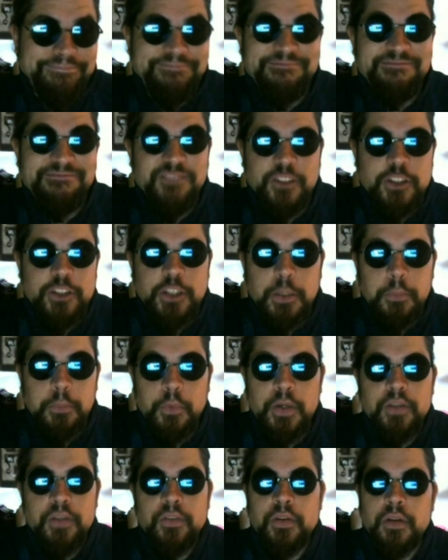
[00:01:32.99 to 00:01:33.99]
for some
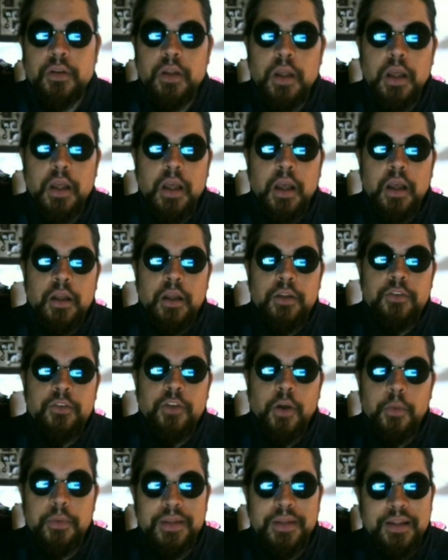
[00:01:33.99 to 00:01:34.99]
reason.
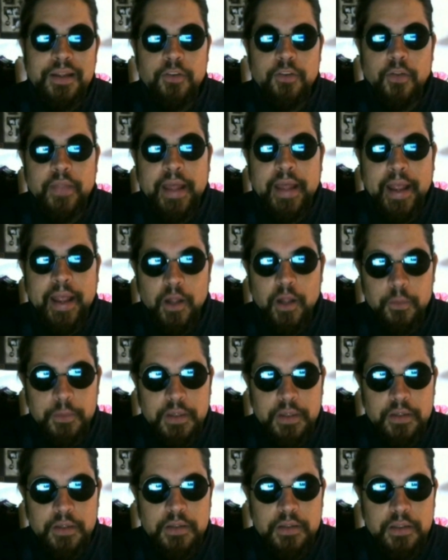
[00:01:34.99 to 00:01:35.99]
So when they saw the
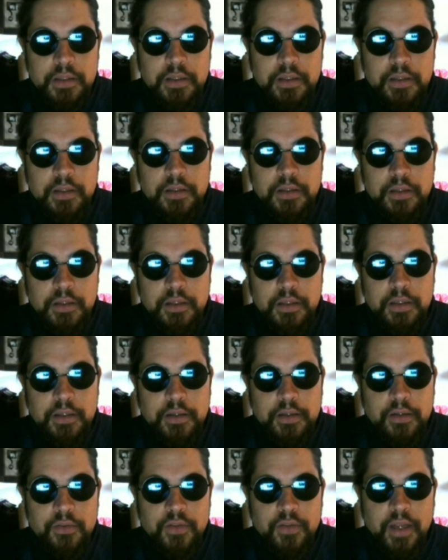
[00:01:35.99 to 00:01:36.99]
helmet in
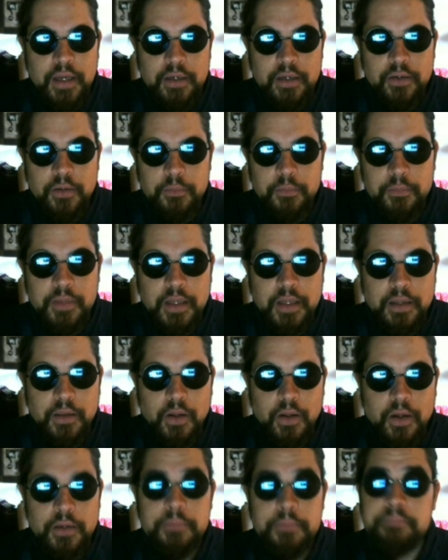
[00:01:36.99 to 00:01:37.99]
the Sanctum, they
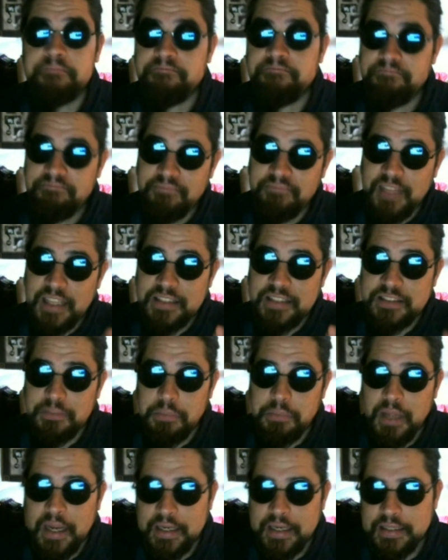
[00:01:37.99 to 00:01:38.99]
thought, that's the
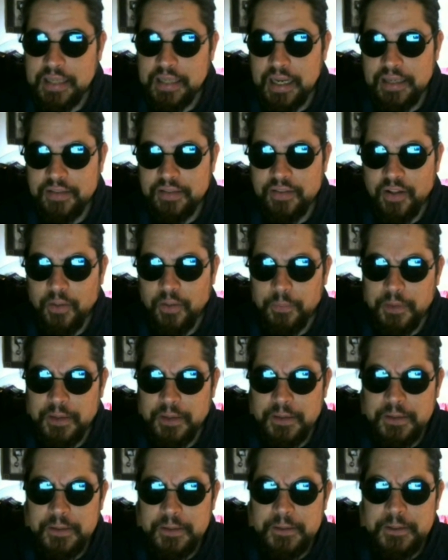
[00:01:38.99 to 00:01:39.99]
Black Knight's helmet.
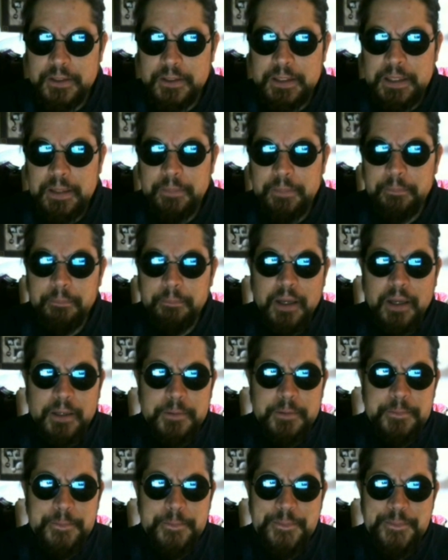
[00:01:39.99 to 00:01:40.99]
But